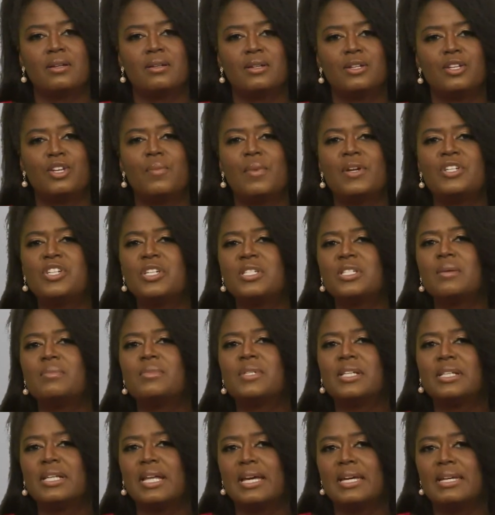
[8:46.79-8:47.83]
You mentioned some
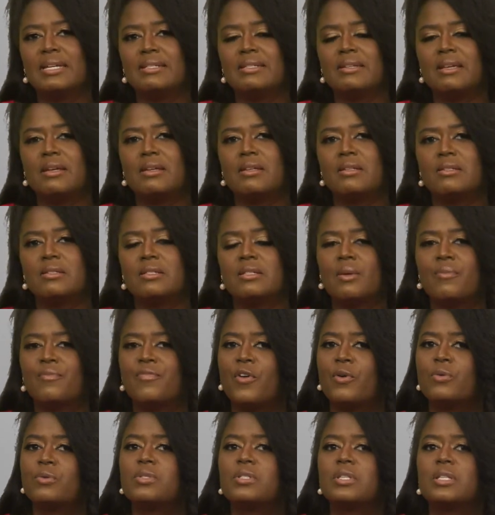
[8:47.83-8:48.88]
delays and some
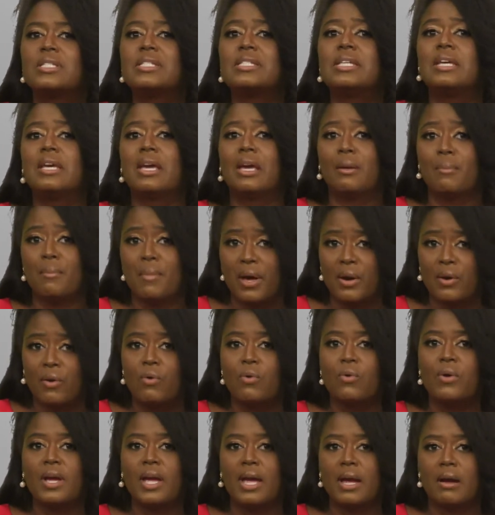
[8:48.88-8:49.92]
folks seeking
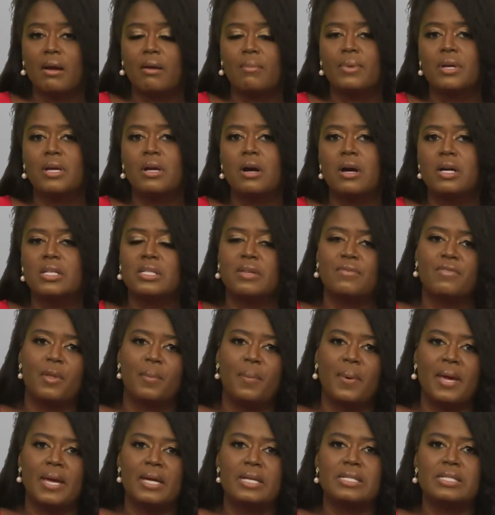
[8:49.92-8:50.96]
medical care because of the
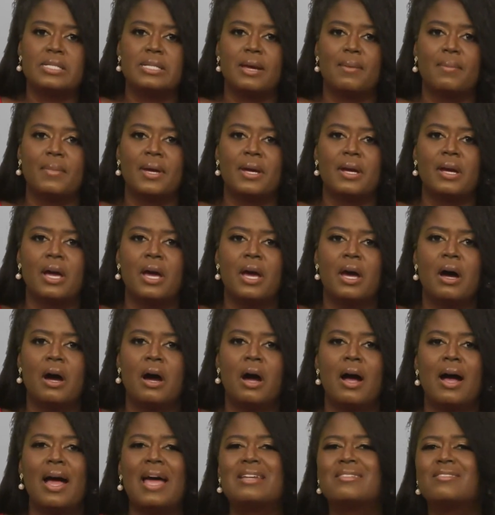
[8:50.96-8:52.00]
pandemic.
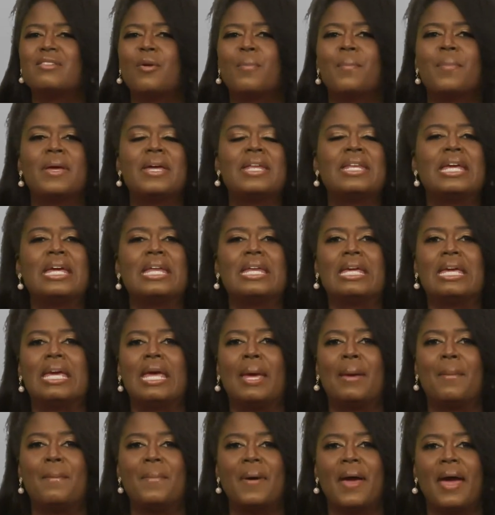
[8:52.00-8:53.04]
Has there been any
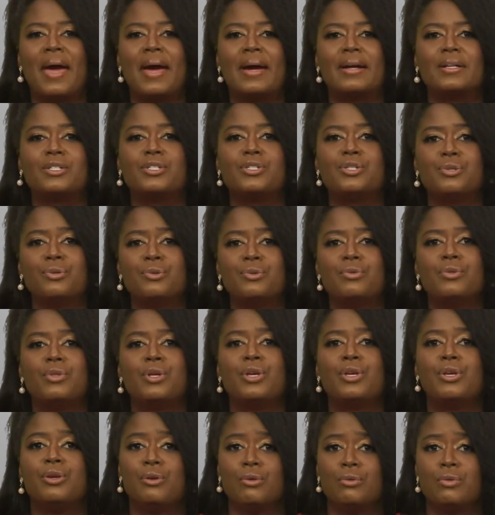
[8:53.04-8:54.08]
impact to the
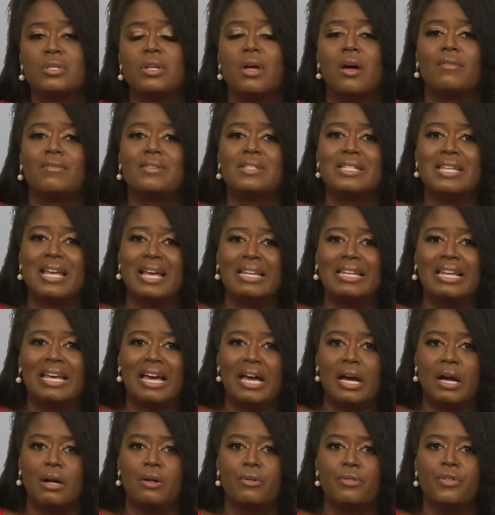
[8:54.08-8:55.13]
use of
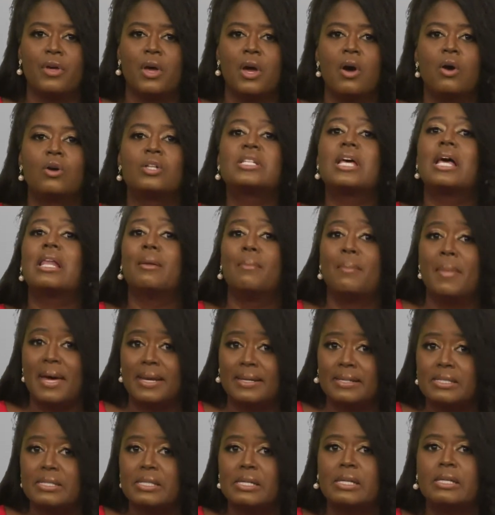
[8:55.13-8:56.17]
telehealth,
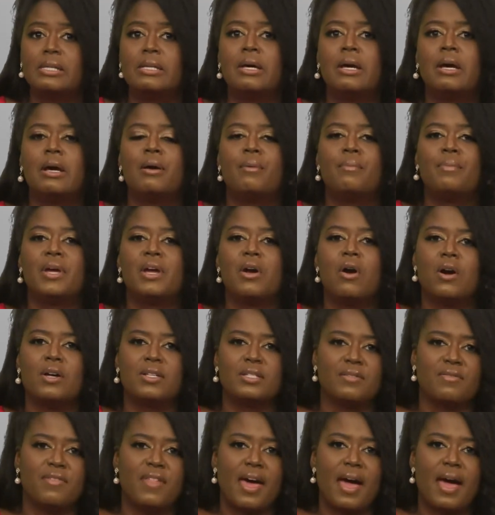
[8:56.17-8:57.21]
telemedicine because
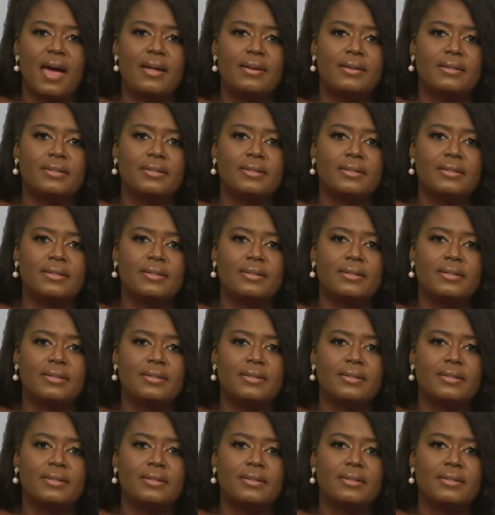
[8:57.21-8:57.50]
of that?